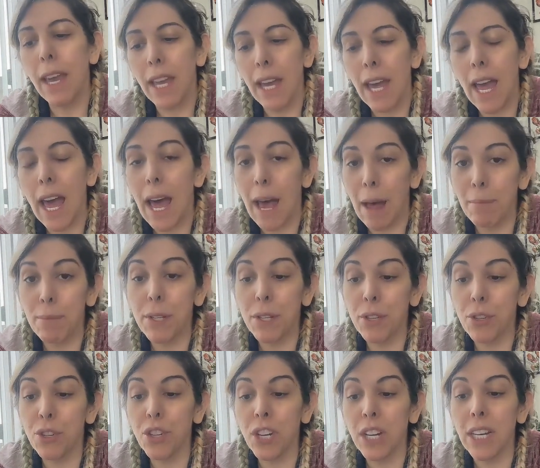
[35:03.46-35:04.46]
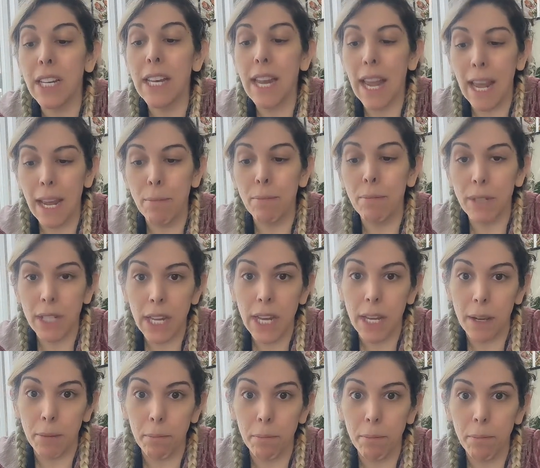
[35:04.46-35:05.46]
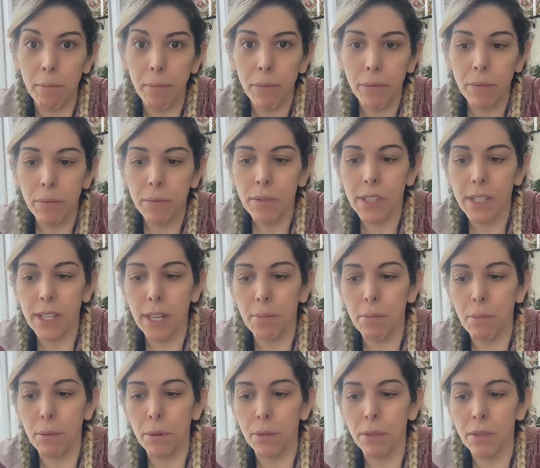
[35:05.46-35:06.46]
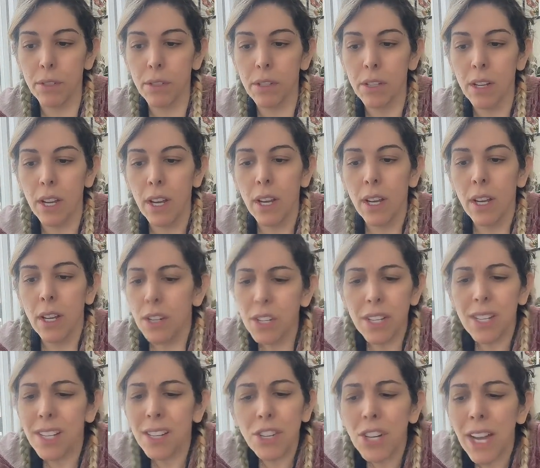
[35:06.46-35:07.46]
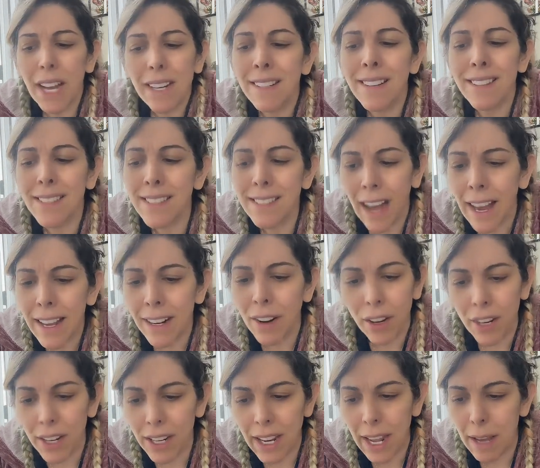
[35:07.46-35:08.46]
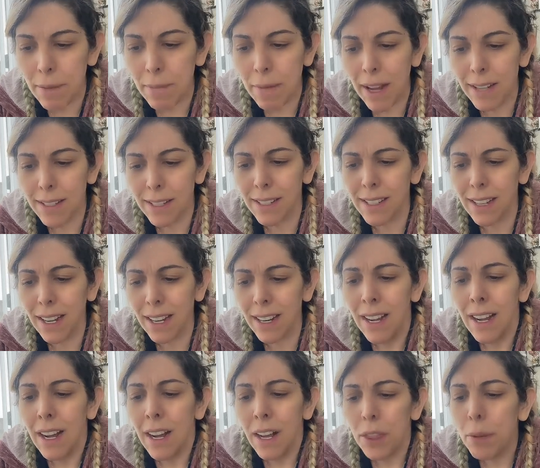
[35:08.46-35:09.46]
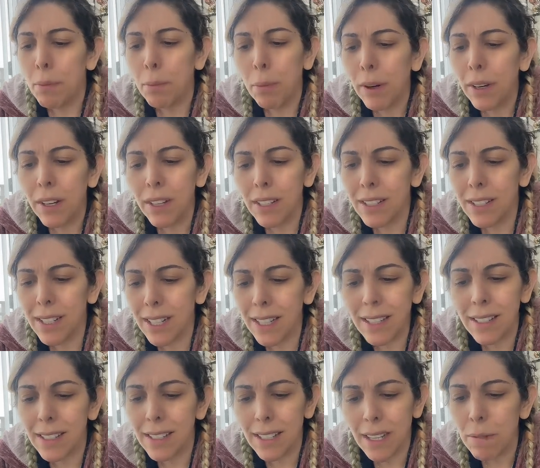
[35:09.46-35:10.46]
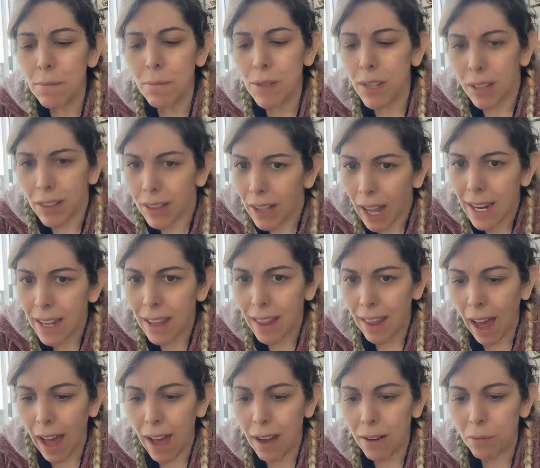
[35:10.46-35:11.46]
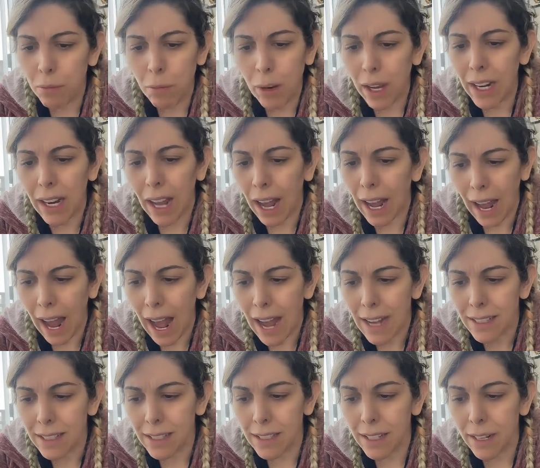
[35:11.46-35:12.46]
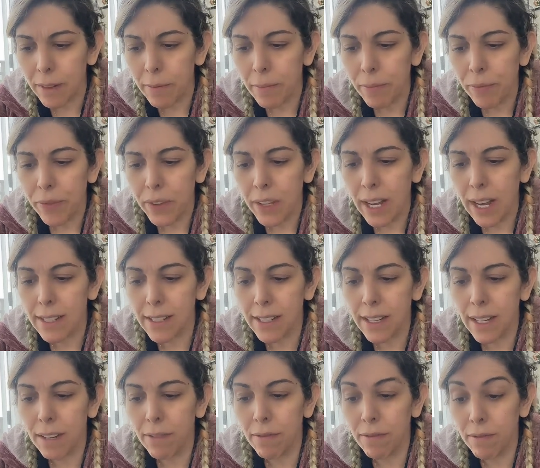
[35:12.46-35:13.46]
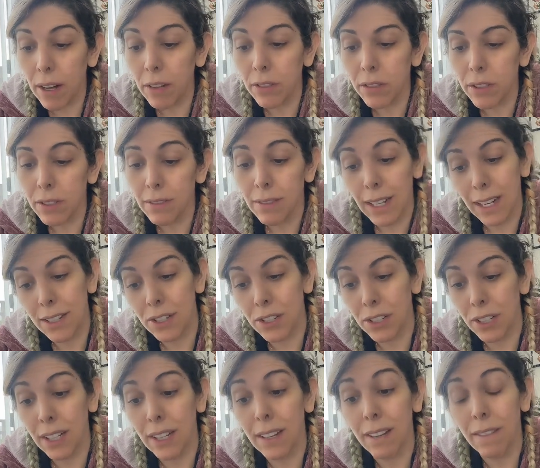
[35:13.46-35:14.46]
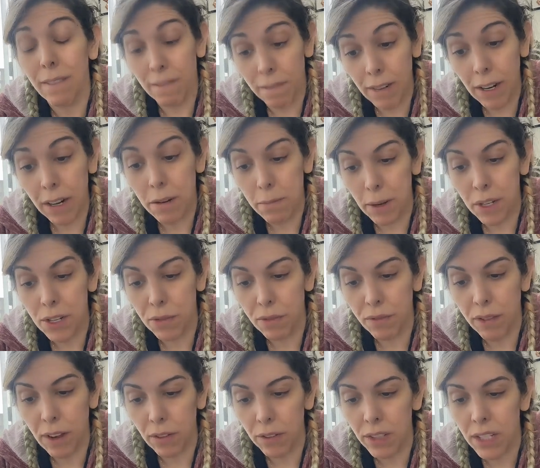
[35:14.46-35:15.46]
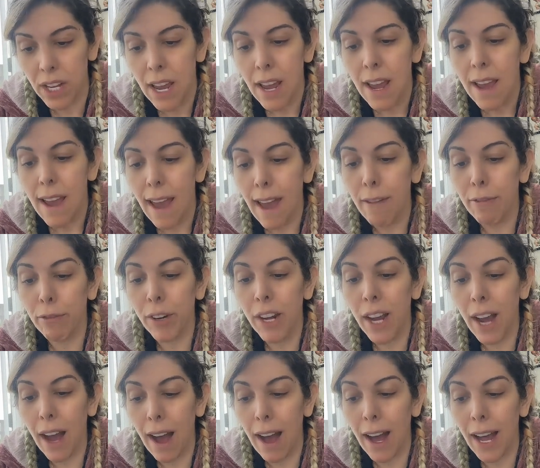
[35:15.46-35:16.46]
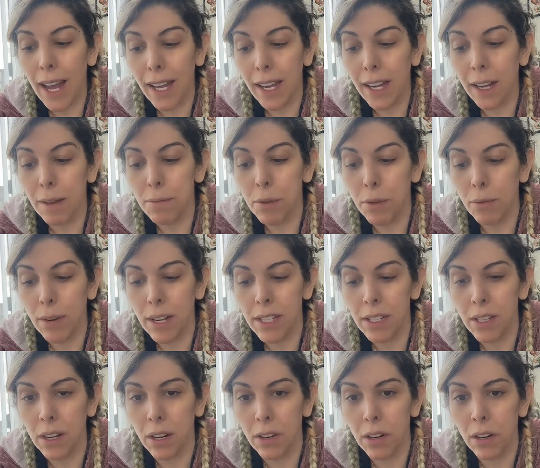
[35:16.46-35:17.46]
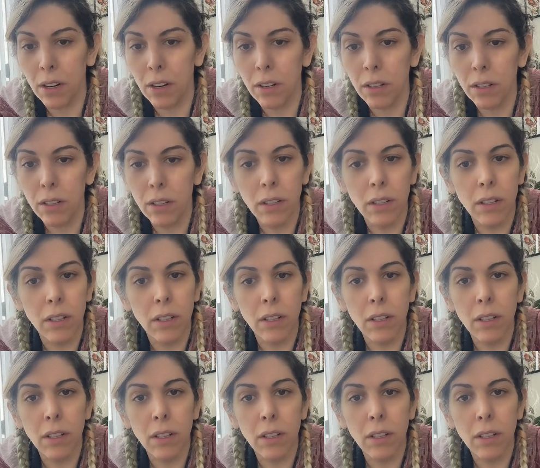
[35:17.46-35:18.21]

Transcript: Mayhaps she named him, said Prudence. She said she hadn't decided on a name, Essie said. The book didn't seem to like that when I asked it. Essie felt, actually, very much felt, every eye come to rest on her.